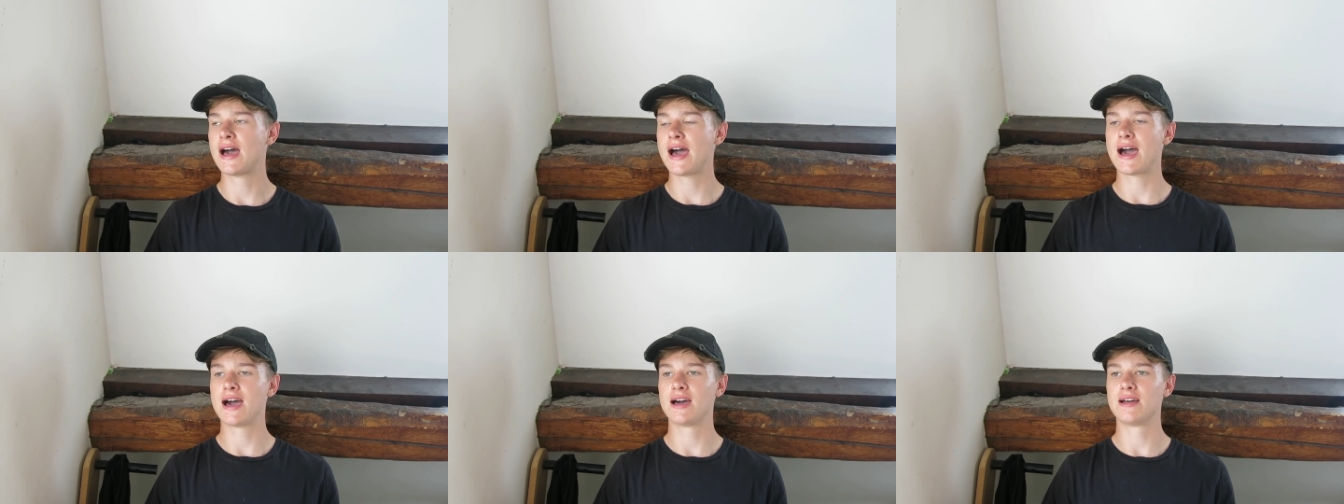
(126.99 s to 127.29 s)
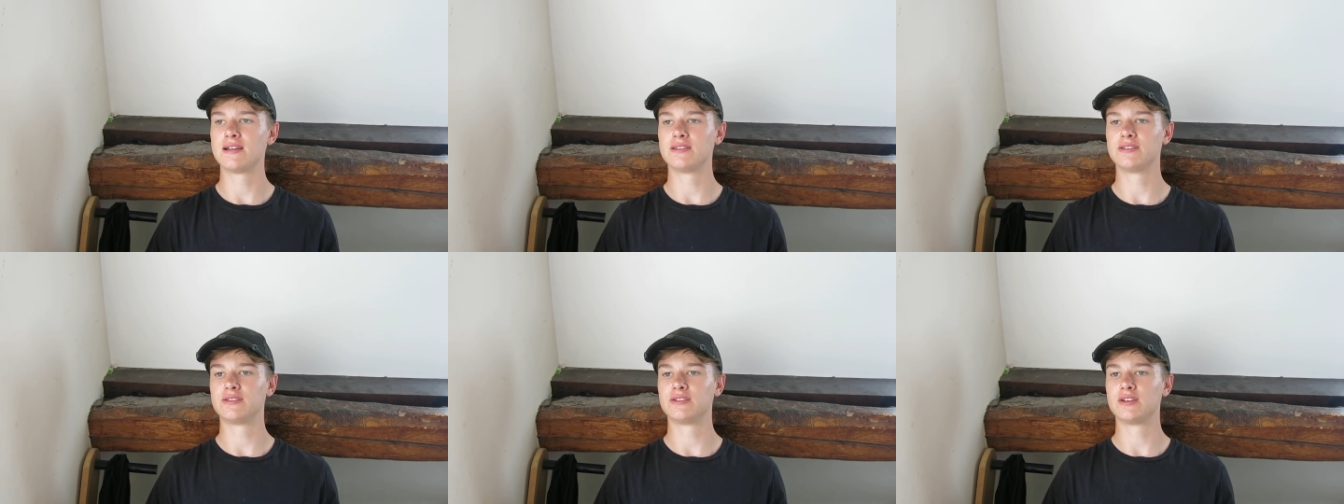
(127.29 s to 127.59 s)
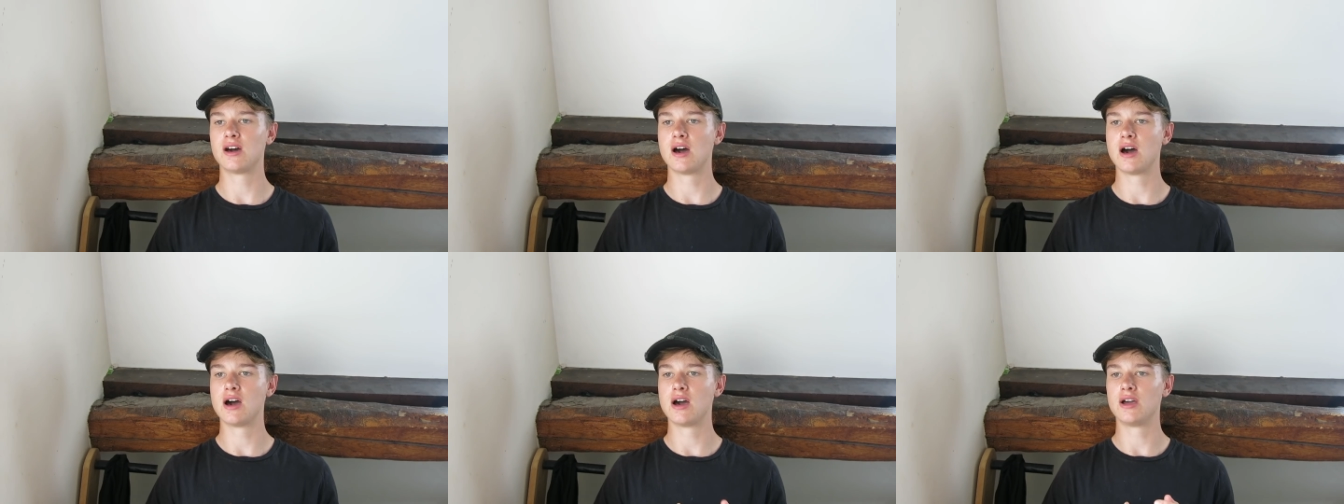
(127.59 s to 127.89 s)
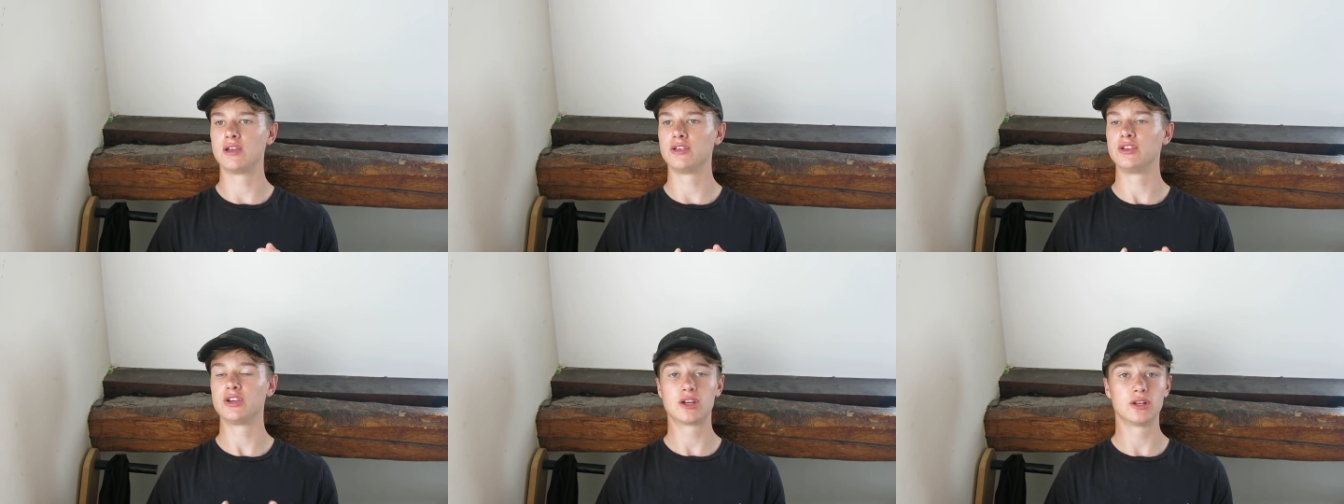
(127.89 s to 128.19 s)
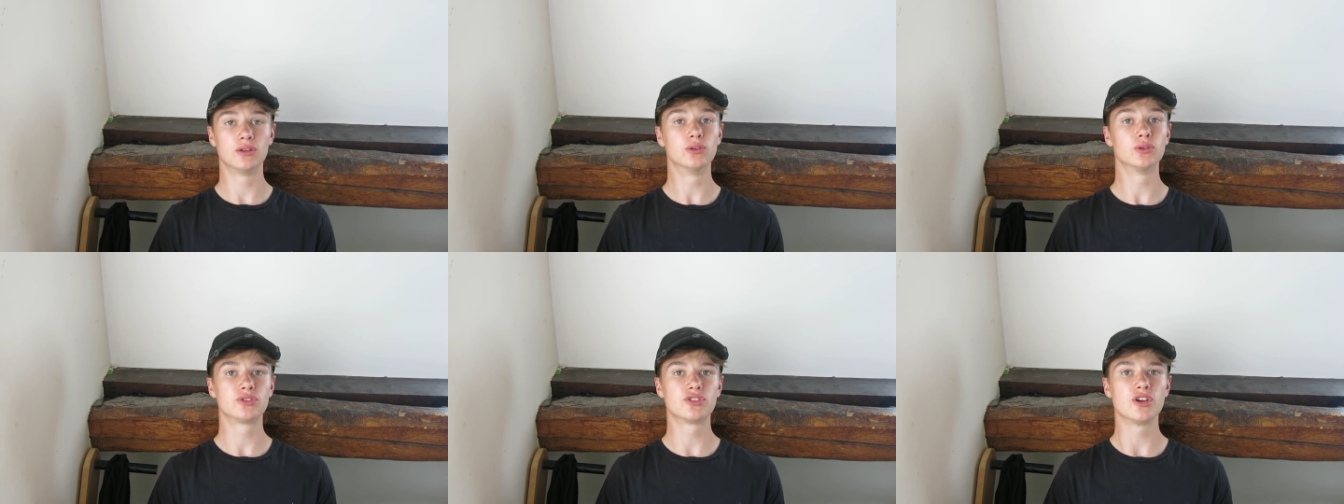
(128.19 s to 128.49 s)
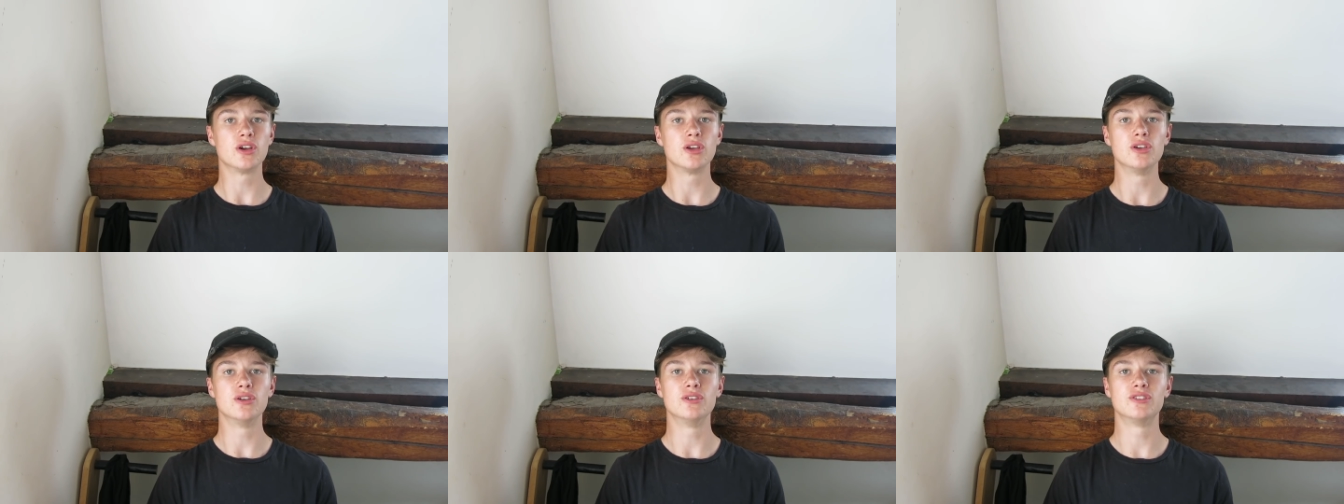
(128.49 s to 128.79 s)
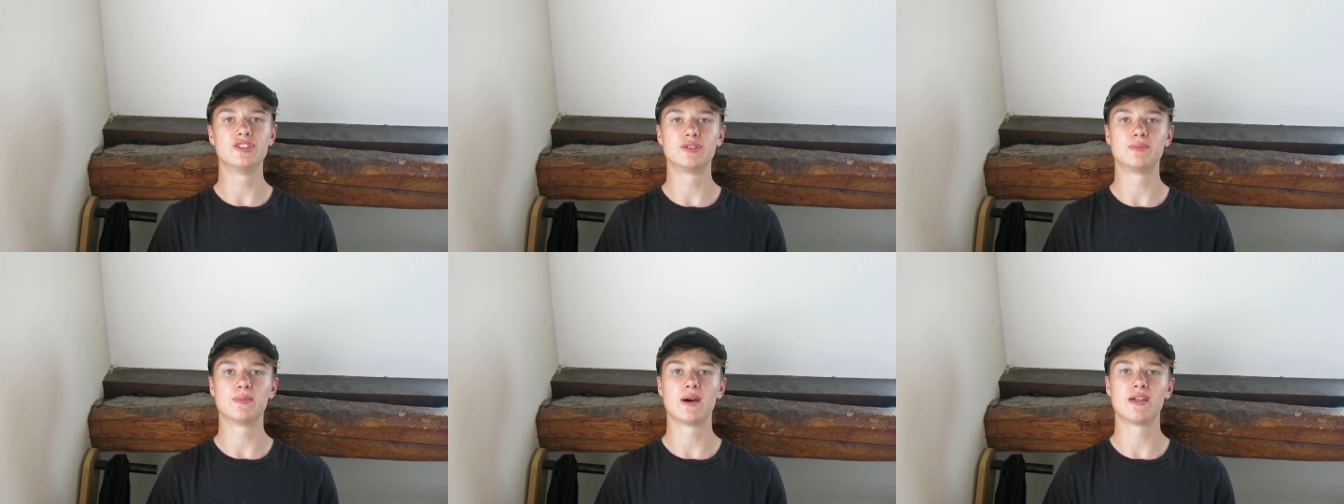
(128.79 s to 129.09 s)
and uh, you can also
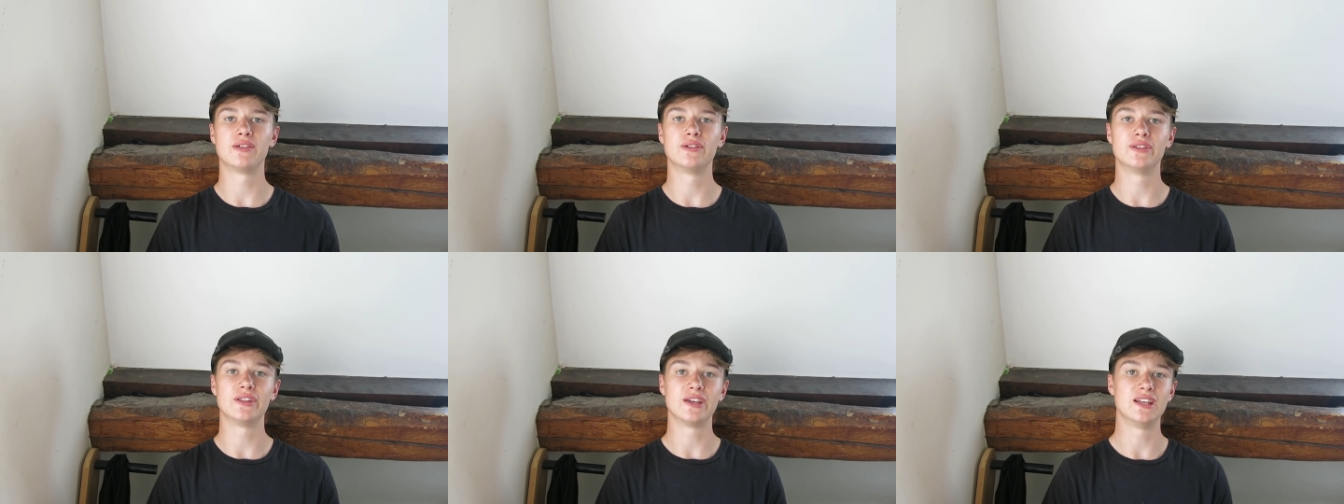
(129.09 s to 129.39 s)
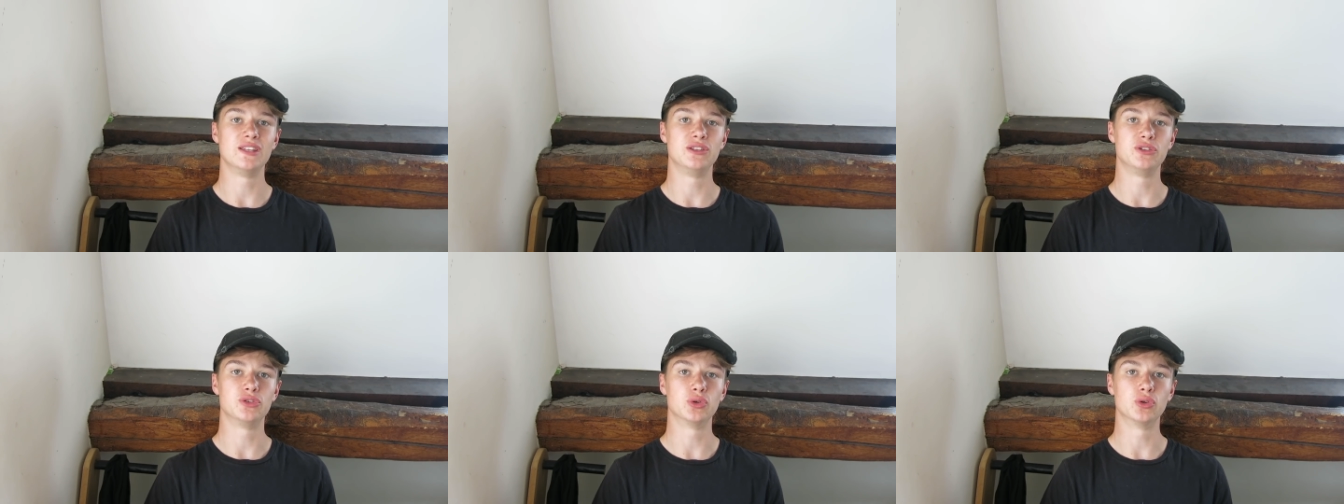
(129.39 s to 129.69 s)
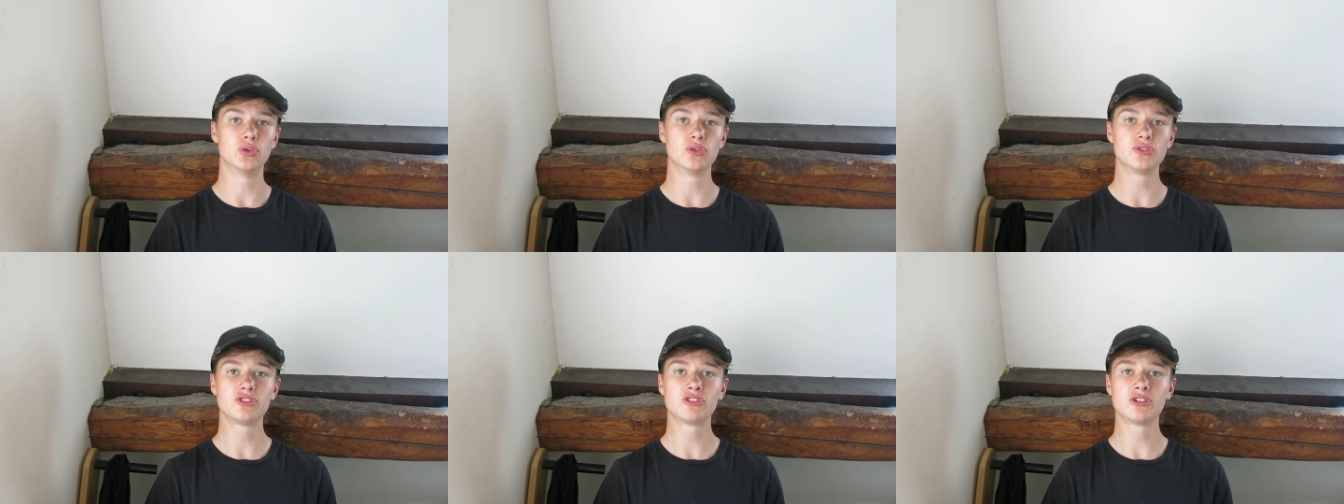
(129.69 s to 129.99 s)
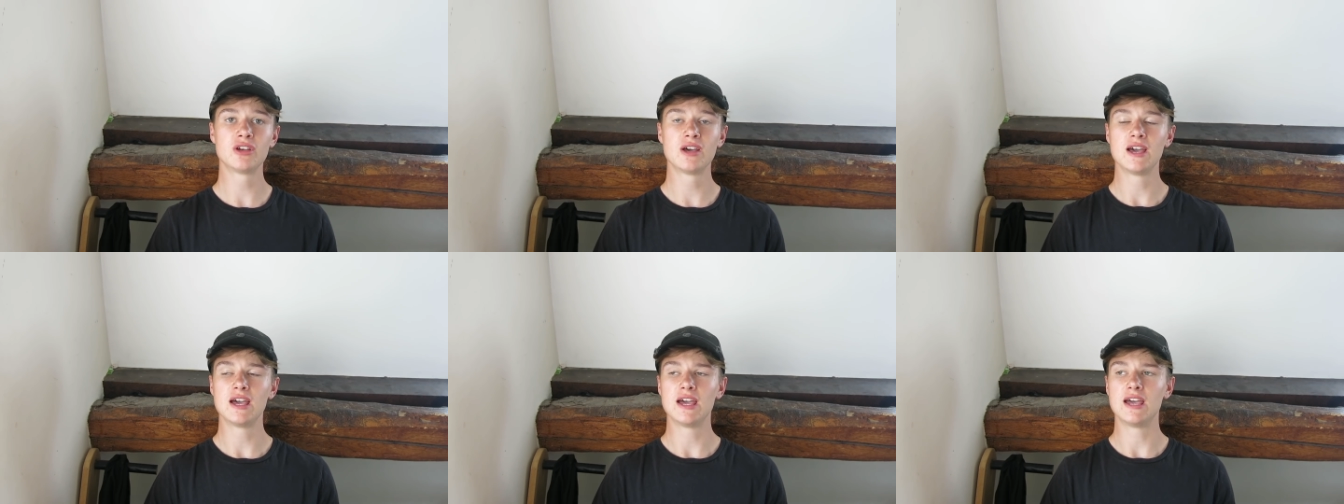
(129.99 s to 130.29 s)
use this method indoors